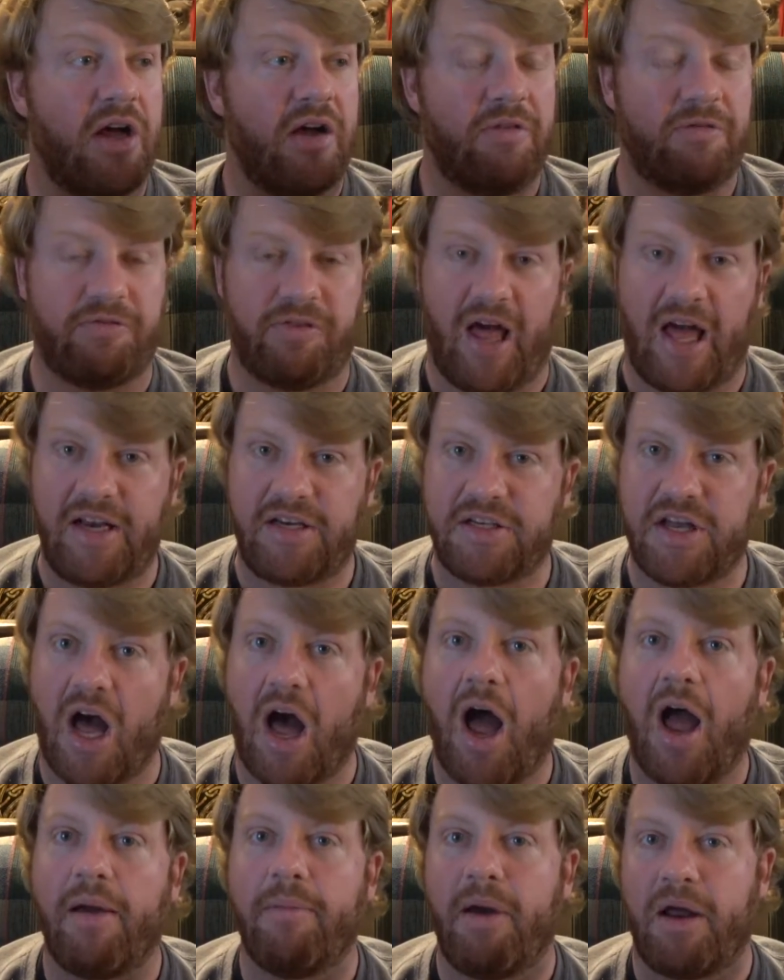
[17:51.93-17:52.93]
flight
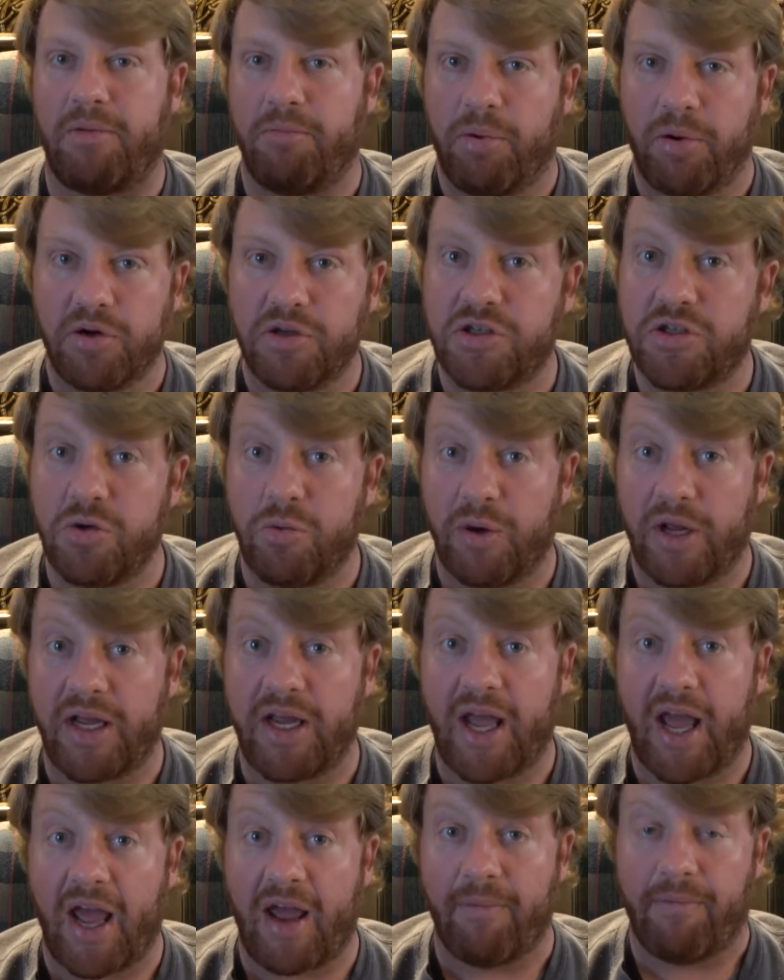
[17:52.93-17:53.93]
time and pursuing
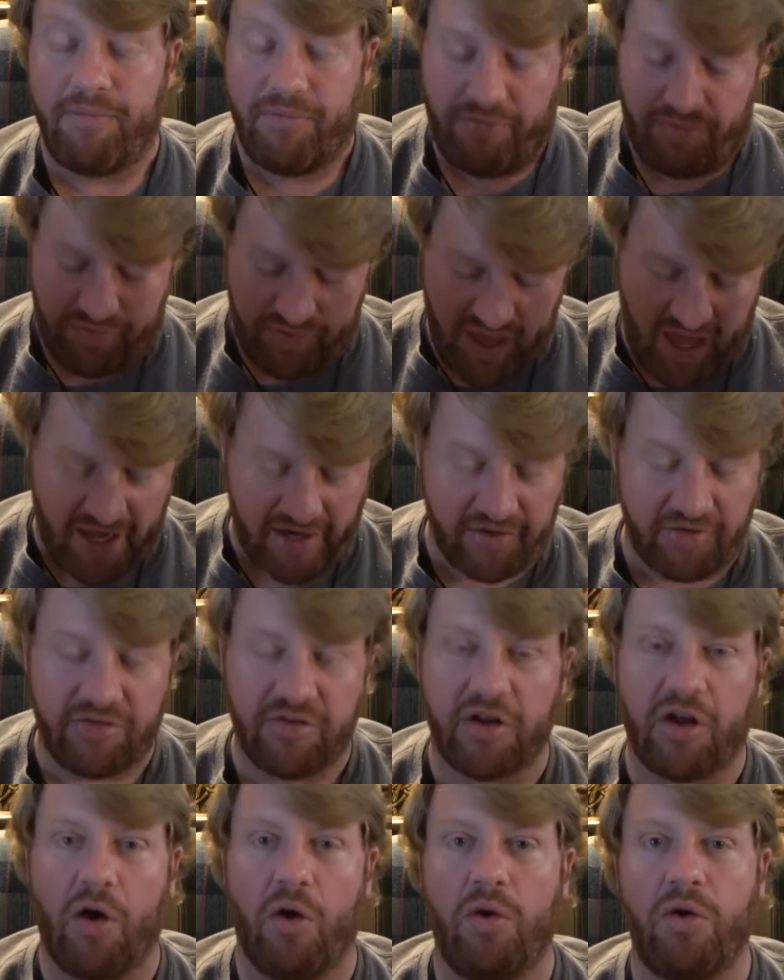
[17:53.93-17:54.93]
game. That is
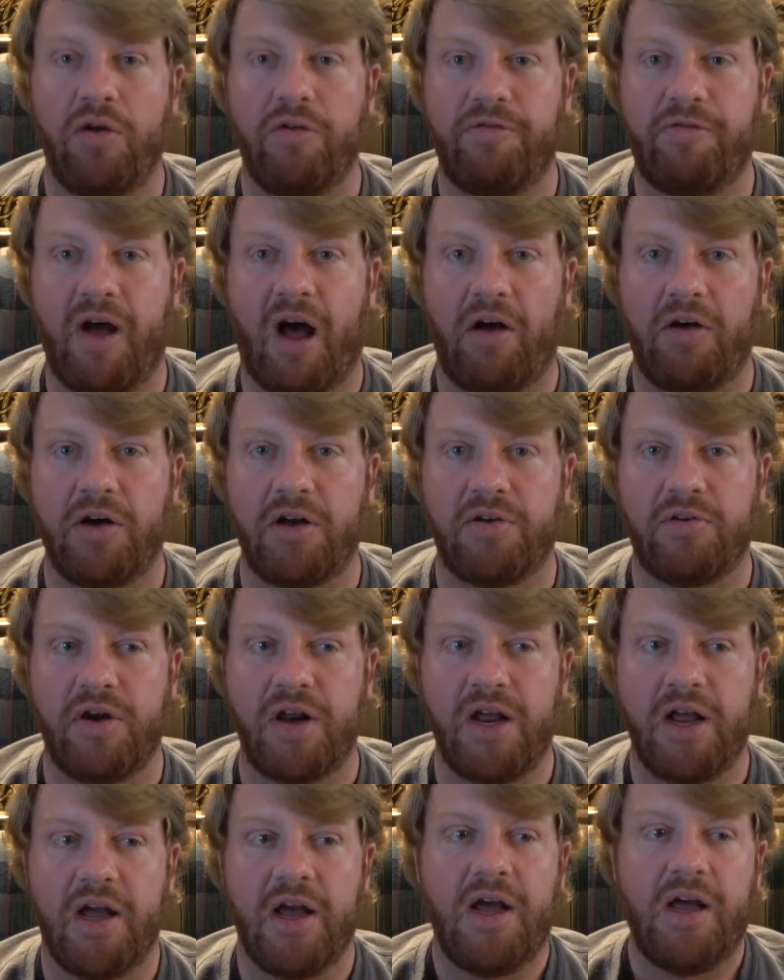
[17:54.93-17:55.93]
the goal of
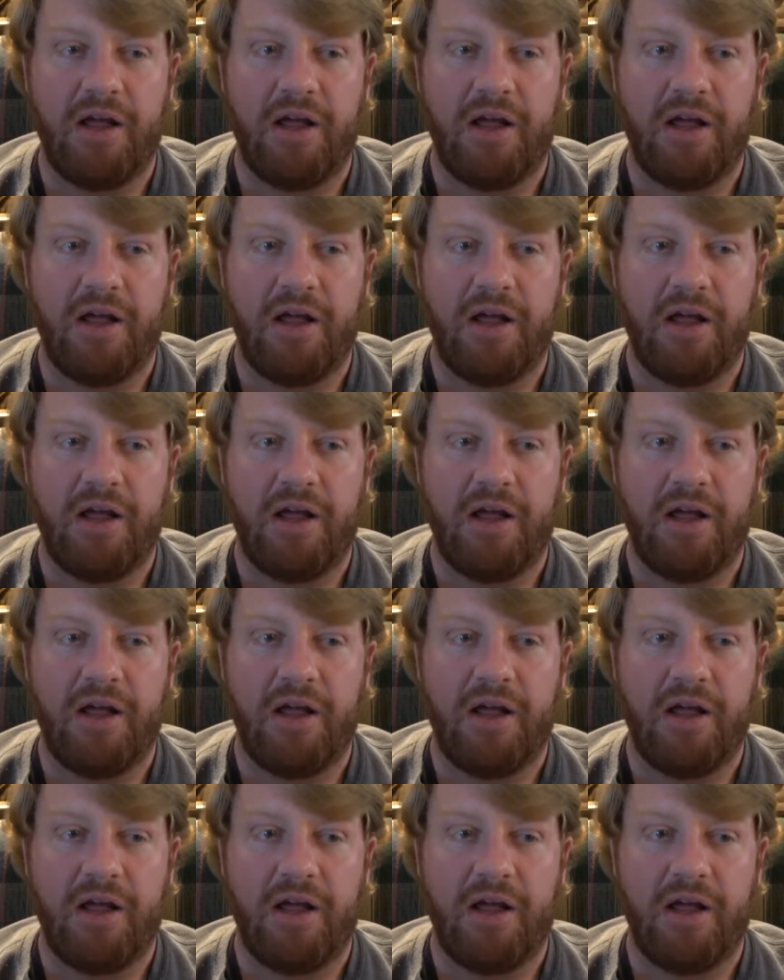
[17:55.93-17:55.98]
falconry.